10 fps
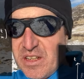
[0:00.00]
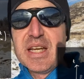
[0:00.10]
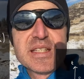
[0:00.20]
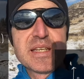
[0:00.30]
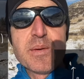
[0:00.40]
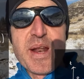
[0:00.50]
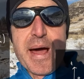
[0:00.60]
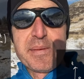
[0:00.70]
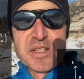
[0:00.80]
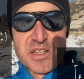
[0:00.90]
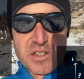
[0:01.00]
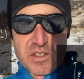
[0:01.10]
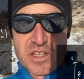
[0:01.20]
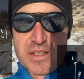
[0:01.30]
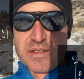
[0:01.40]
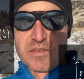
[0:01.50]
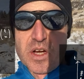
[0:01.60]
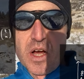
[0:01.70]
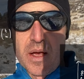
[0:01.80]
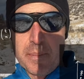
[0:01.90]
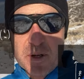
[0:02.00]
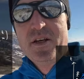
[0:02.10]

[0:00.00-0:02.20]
and see what happens to your sense of time.